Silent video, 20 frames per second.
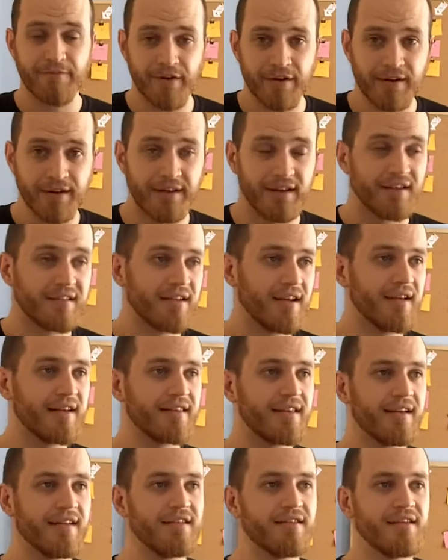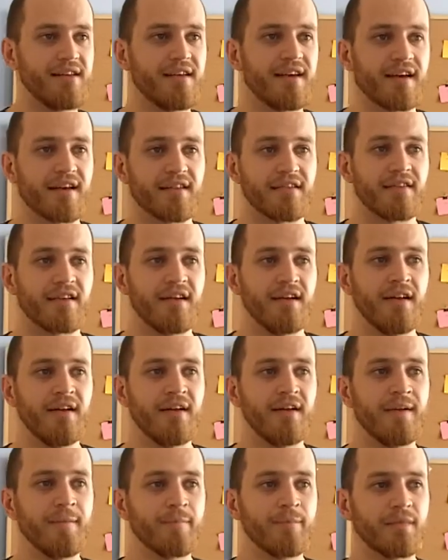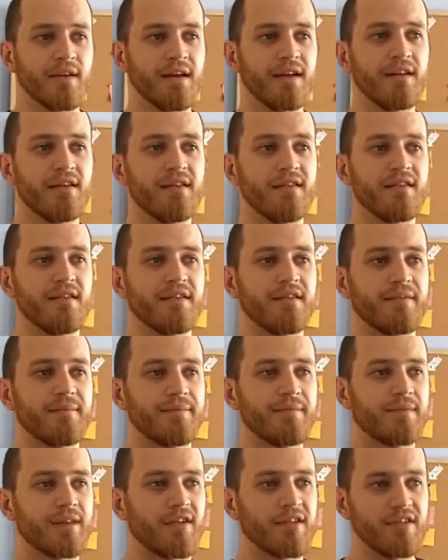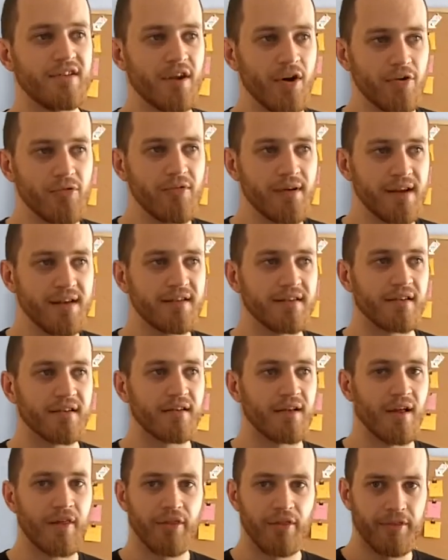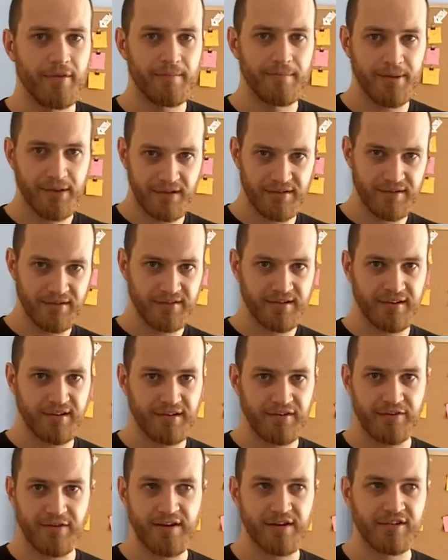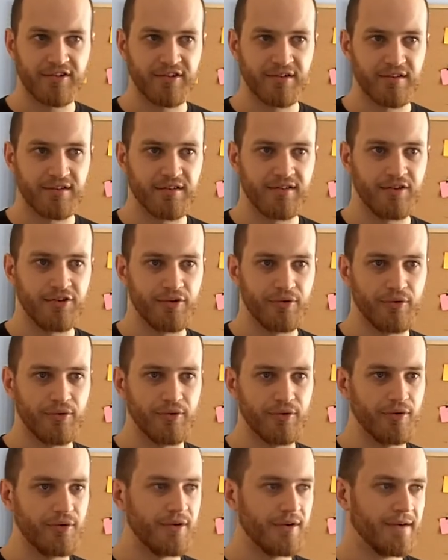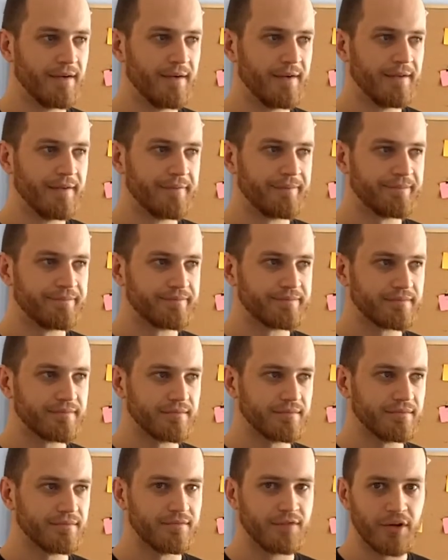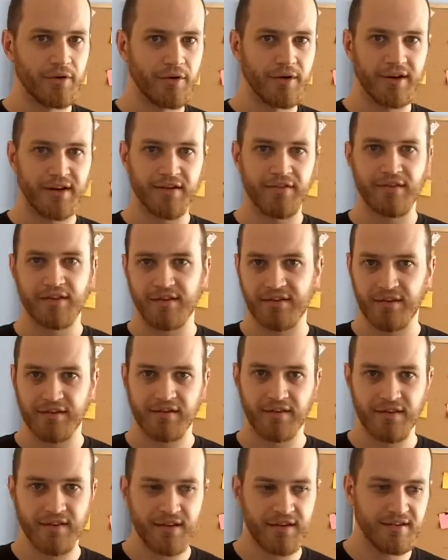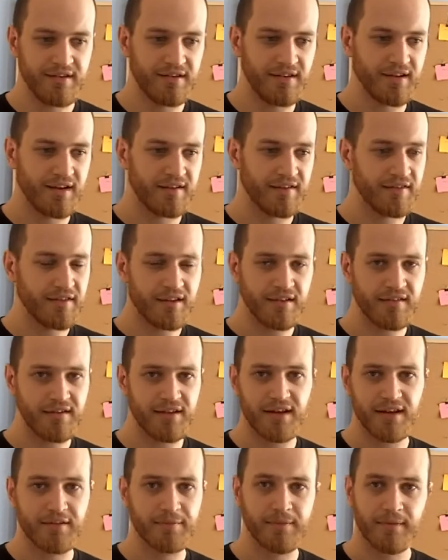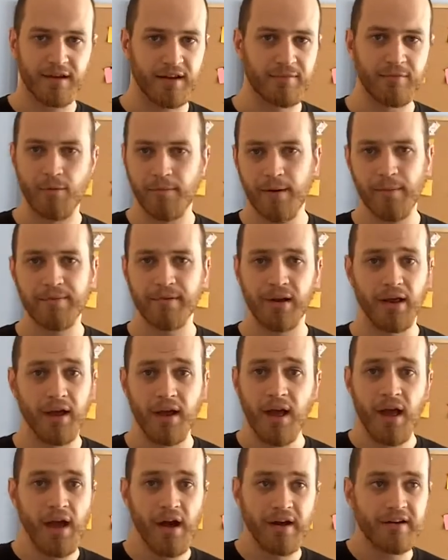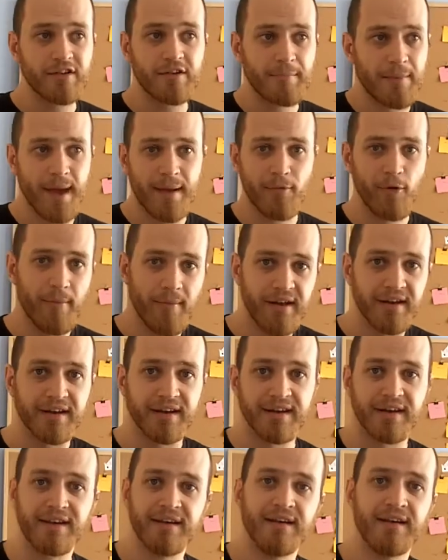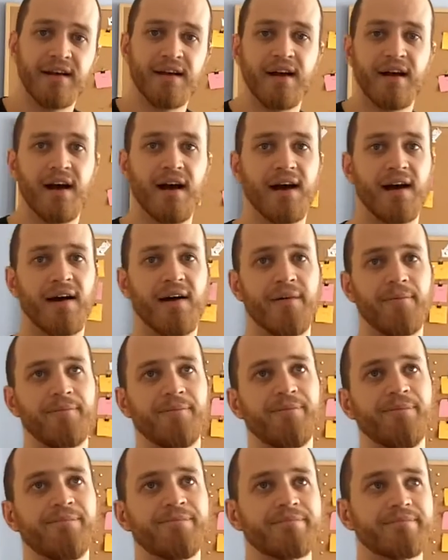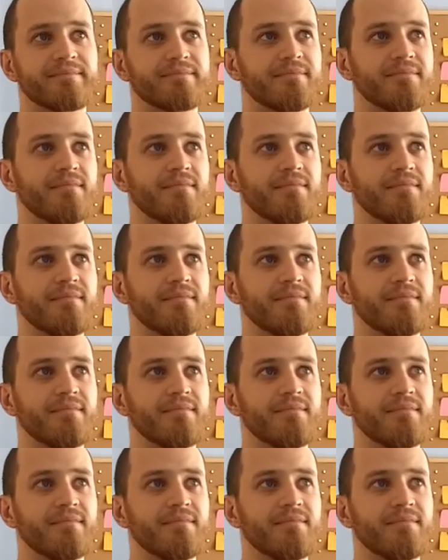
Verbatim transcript: fucking. It's like the NZ cast. It is. There is no reason other than personal satisfaction to do any of these things. Like the NZ cast, the NZ cast gets more popular. I just pay more money, um,